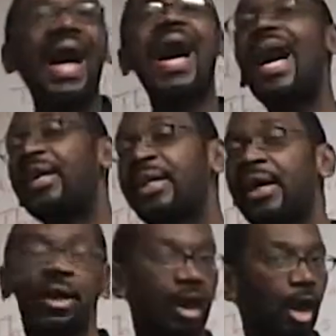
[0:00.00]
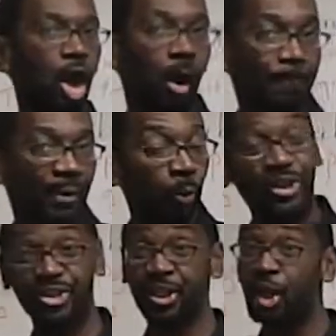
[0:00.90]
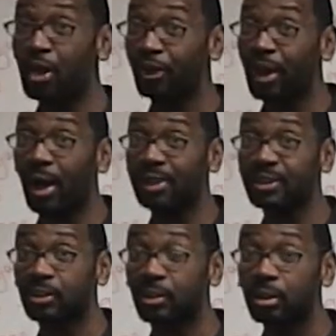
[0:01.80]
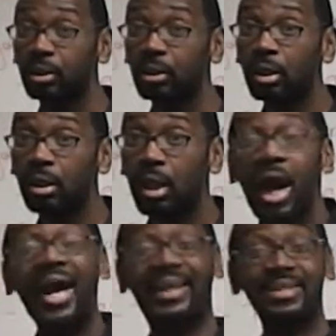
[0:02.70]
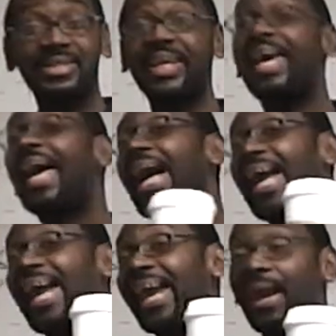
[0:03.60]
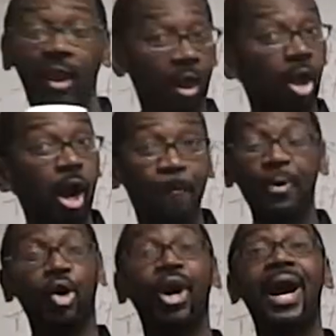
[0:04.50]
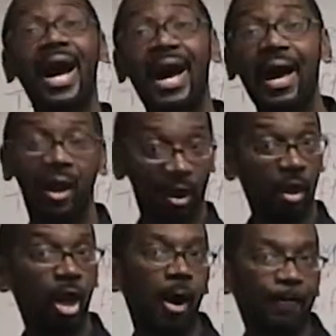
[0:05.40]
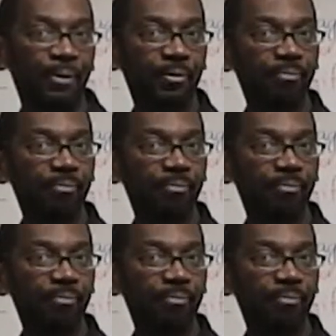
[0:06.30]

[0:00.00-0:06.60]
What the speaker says: an cup, which is another article. I can say a cup or a cup.